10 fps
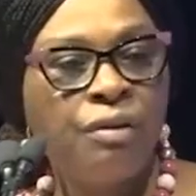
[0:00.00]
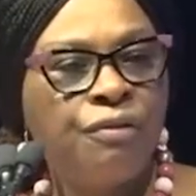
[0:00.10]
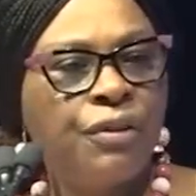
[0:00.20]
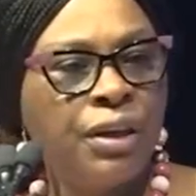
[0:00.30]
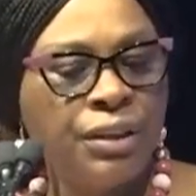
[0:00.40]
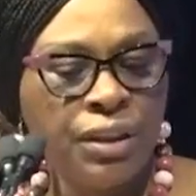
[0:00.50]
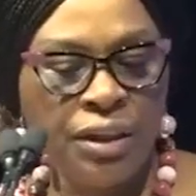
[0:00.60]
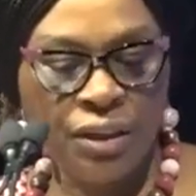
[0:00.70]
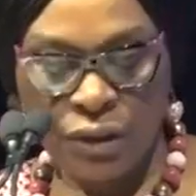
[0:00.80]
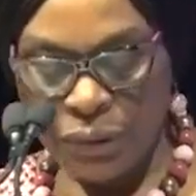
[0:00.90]
Financial
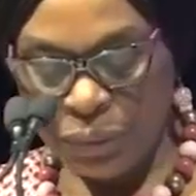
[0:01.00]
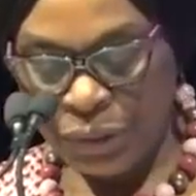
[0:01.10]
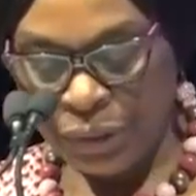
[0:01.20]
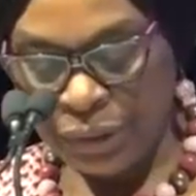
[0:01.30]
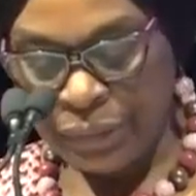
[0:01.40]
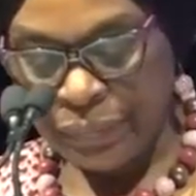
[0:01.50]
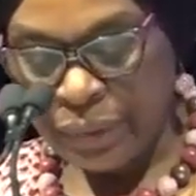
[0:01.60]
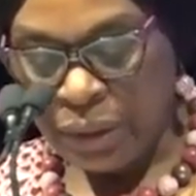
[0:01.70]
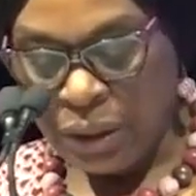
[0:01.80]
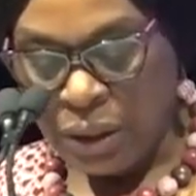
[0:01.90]
inclusion
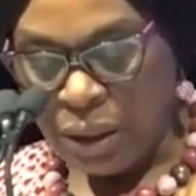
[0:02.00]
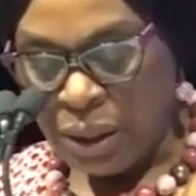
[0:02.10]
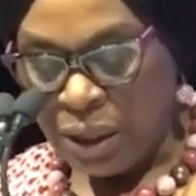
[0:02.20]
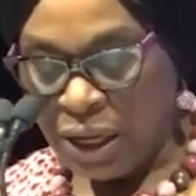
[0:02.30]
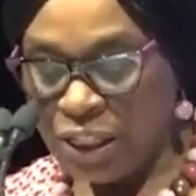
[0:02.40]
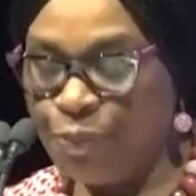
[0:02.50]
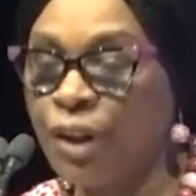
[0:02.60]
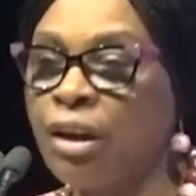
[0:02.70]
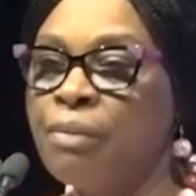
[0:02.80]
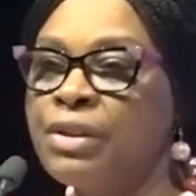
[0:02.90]
has
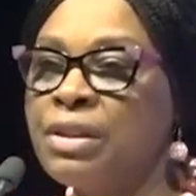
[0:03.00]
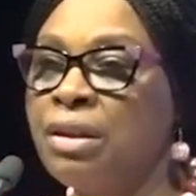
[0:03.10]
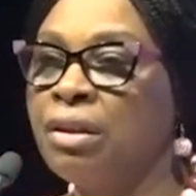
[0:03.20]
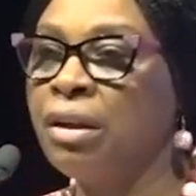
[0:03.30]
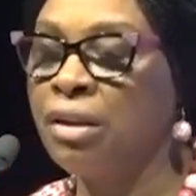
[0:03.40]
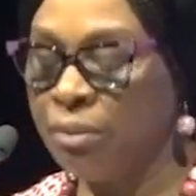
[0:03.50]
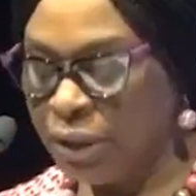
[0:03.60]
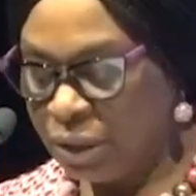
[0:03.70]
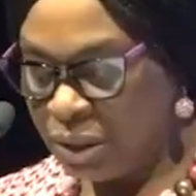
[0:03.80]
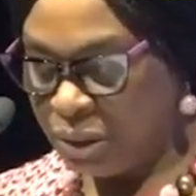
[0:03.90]
become
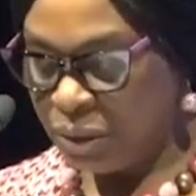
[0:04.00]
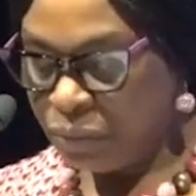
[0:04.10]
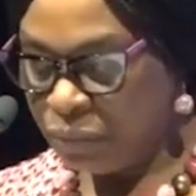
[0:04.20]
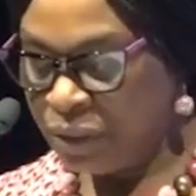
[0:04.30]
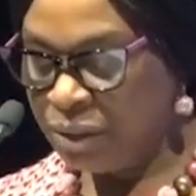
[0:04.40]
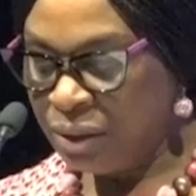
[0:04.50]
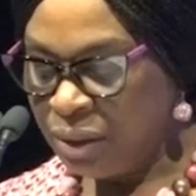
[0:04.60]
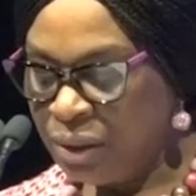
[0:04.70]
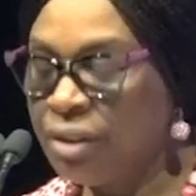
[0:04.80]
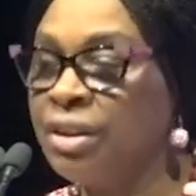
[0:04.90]
synonymous with
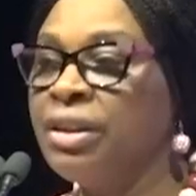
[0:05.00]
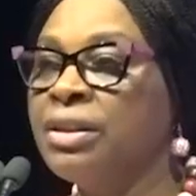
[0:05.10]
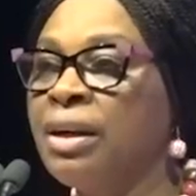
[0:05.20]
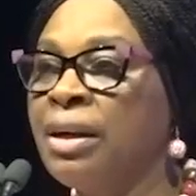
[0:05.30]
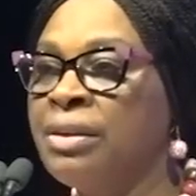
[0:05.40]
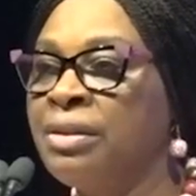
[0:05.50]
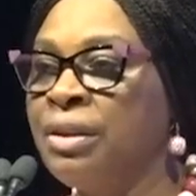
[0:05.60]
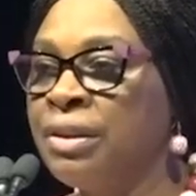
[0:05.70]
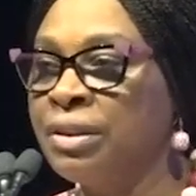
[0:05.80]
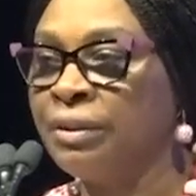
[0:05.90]

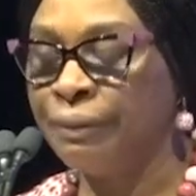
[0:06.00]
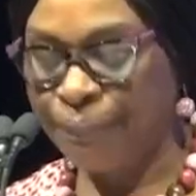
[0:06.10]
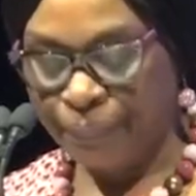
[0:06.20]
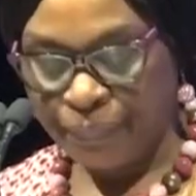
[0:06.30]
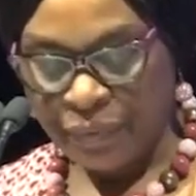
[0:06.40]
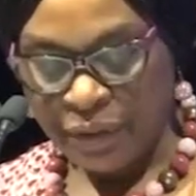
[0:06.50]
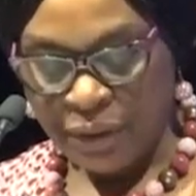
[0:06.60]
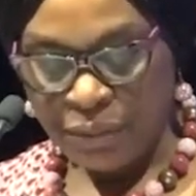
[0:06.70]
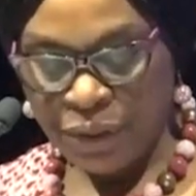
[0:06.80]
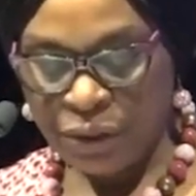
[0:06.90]
digitalization
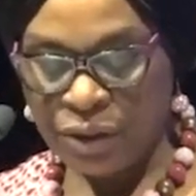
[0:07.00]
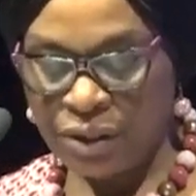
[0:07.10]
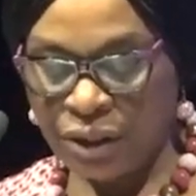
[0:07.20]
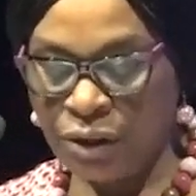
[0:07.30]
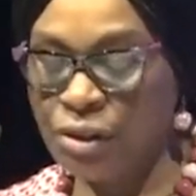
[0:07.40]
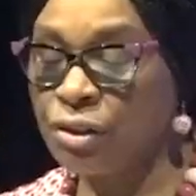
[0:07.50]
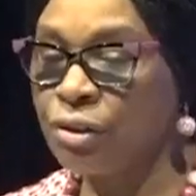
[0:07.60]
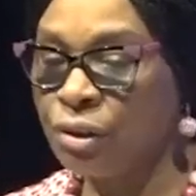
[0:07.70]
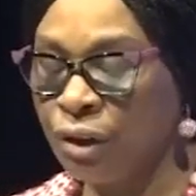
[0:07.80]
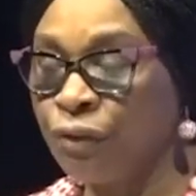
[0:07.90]
because the
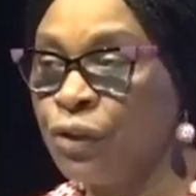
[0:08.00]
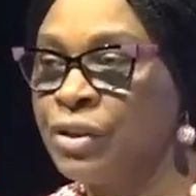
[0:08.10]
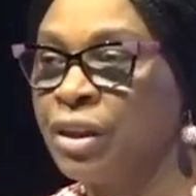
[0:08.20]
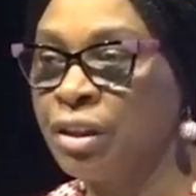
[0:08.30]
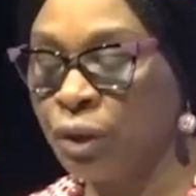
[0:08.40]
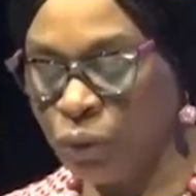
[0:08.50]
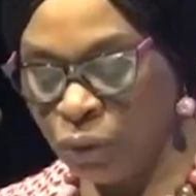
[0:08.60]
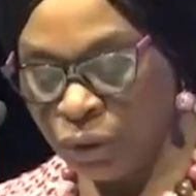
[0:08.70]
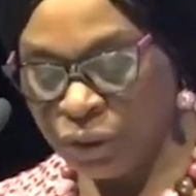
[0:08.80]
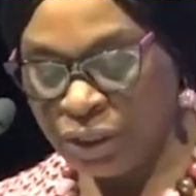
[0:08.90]
cost of using the
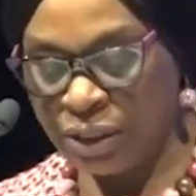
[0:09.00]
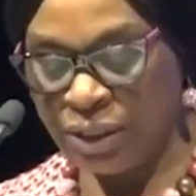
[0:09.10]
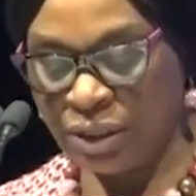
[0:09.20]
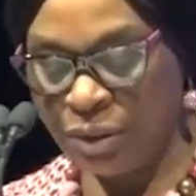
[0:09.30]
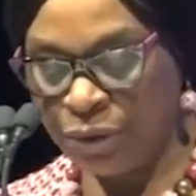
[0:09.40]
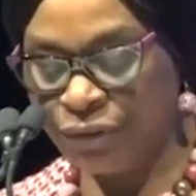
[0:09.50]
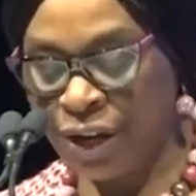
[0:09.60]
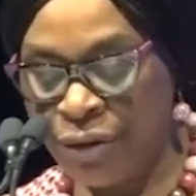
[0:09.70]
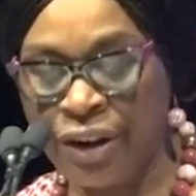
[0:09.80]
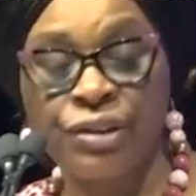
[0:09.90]
old system of
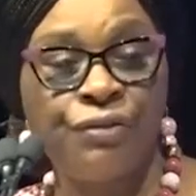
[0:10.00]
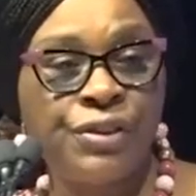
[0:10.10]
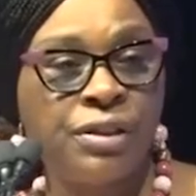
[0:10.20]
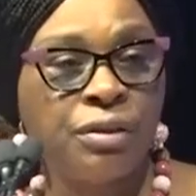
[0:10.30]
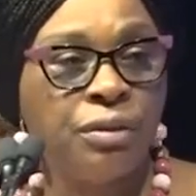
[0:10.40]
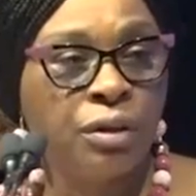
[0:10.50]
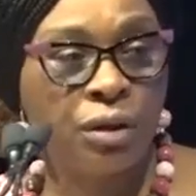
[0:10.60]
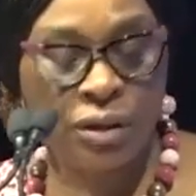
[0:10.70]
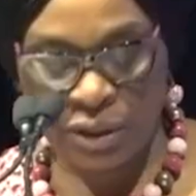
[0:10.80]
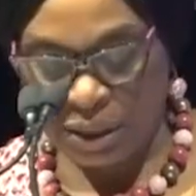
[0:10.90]
direct physical
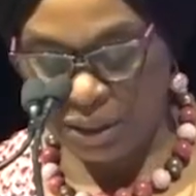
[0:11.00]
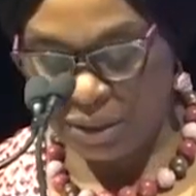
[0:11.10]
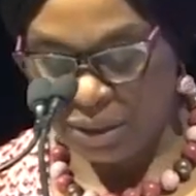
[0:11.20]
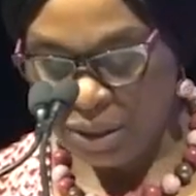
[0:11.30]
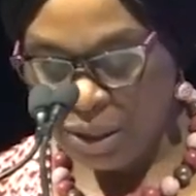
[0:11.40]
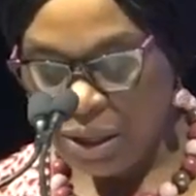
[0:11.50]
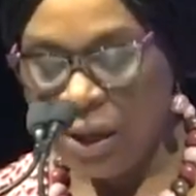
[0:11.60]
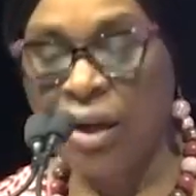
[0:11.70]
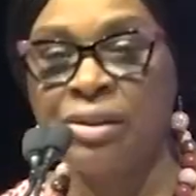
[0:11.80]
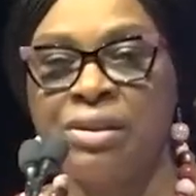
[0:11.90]
contact
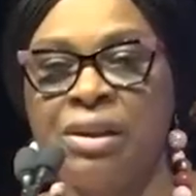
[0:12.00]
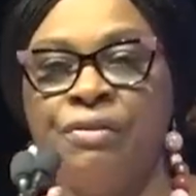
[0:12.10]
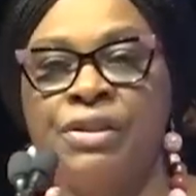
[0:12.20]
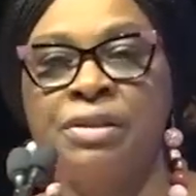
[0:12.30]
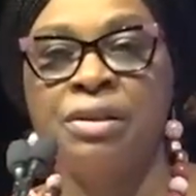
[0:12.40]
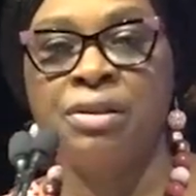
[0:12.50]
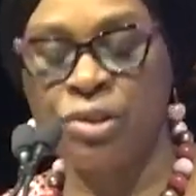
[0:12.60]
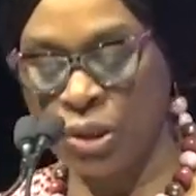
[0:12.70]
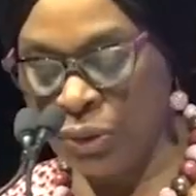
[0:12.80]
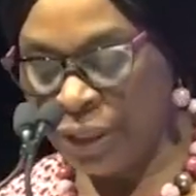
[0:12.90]
and services
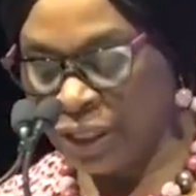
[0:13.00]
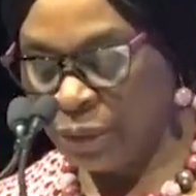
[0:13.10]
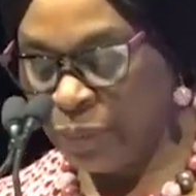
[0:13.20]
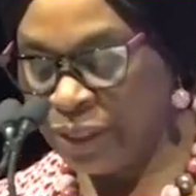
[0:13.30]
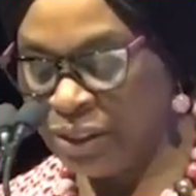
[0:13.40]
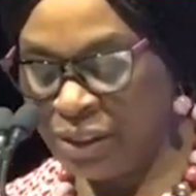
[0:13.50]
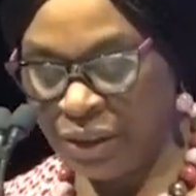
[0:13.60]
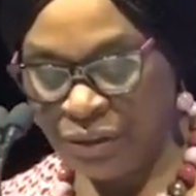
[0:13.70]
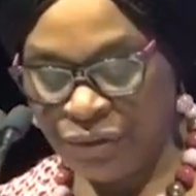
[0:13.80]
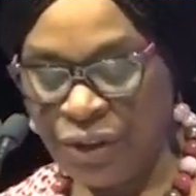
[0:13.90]
is too
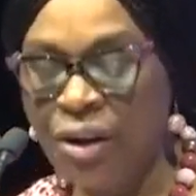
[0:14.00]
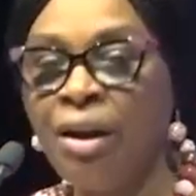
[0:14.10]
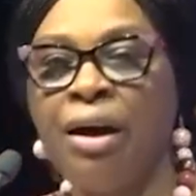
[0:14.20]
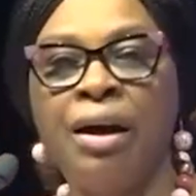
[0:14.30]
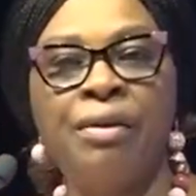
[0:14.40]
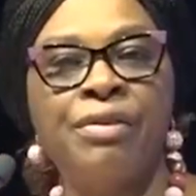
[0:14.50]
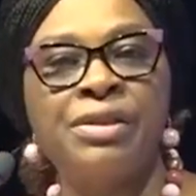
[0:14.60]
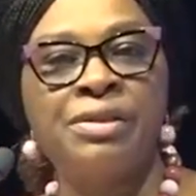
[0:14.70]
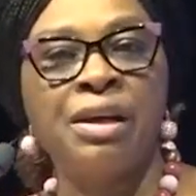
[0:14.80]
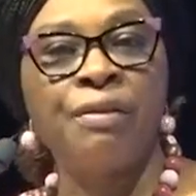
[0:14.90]
expensive and
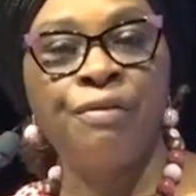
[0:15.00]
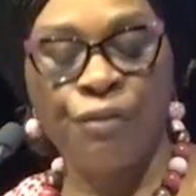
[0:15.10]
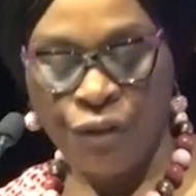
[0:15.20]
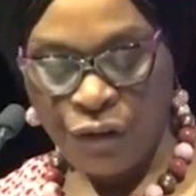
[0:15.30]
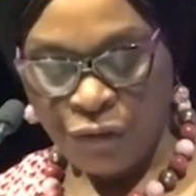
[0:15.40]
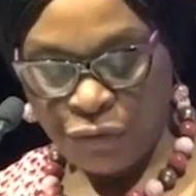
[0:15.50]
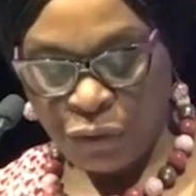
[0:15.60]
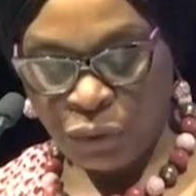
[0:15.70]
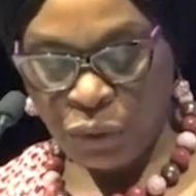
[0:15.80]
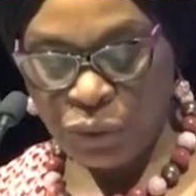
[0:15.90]
reserved for
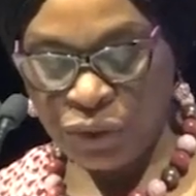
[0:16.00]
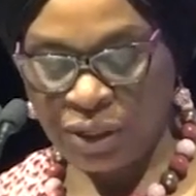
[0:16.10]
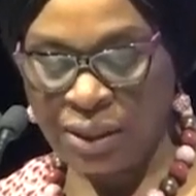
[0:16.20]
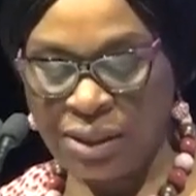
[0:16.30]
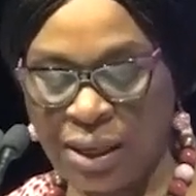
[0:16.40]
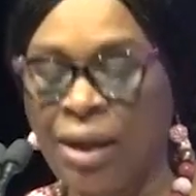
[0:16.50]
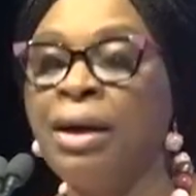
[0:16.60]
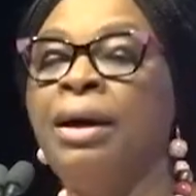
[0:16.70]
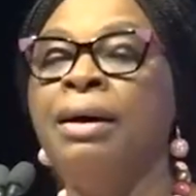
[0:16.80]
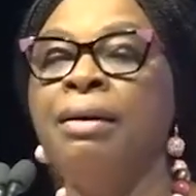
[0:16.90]
those that
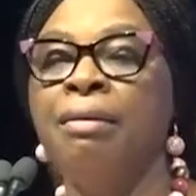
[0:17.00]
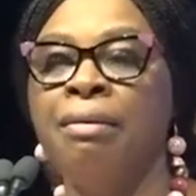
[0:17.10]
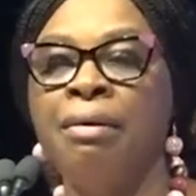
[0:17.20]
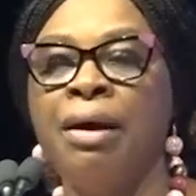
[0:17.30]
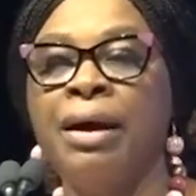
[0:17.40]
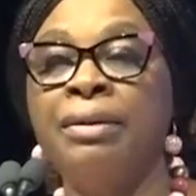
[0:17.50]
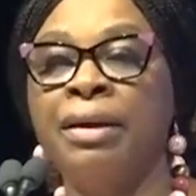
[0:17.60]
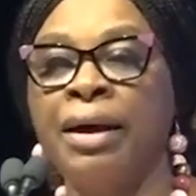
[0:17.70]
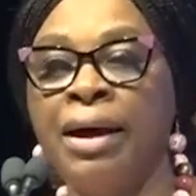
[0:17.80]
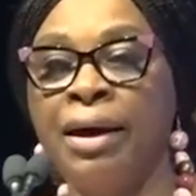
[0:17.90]
are at
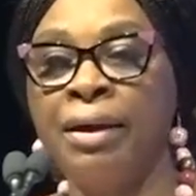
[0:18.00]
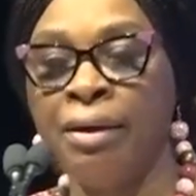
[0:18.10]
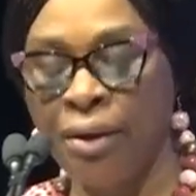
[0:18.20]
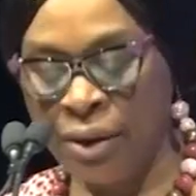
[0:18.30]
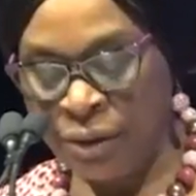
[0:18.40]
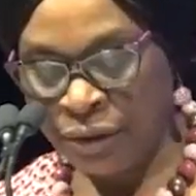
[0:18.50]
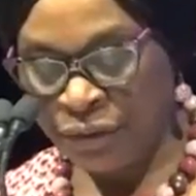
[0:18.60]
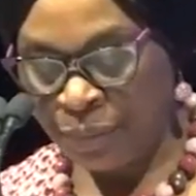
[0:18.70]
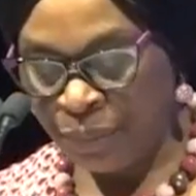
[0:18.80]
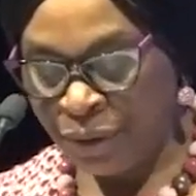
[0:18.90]
the high end of
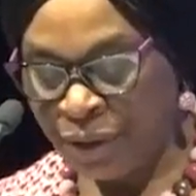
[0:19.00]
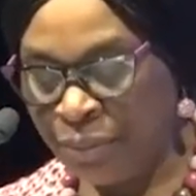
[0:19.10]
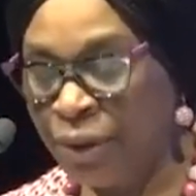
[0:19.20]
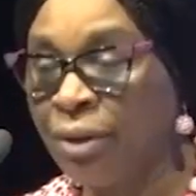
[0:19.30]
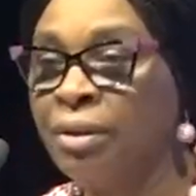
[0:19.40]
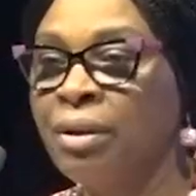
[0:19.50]
the pyramid.